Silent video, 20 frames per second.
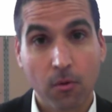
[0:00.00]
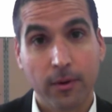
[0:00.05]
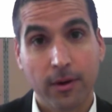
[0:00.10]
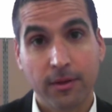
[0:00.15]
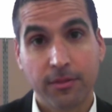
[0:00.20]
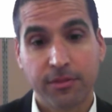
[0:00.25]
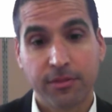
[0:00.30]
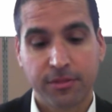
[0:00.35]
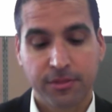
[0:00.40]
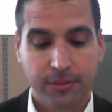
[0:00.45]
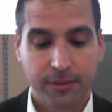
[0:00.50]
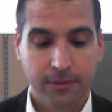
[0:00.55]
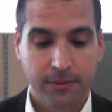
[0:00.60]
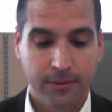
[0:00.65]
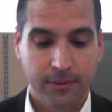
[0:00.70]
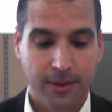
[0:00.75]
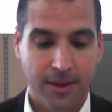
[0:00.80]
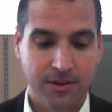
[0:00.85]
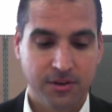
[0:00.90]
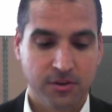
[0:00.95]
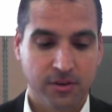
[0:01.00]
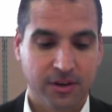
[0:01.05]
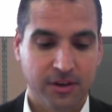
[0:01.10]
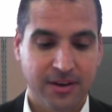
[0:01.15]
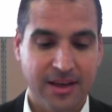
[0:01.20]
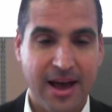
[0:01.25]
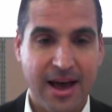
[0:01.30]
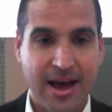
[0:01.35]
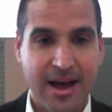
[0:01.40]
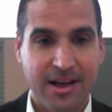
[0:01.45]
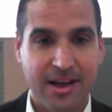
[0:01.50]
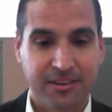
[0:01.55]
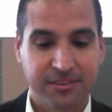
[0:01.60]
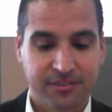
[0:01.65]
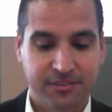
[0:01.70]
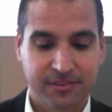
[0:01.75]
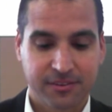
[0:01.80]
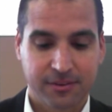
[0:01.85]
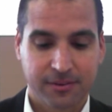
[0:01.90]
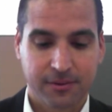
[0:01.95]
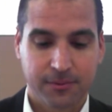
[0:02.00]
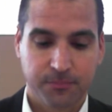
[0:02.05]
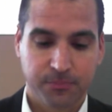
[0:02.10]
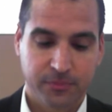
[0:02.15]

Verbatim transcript: with and you can ask,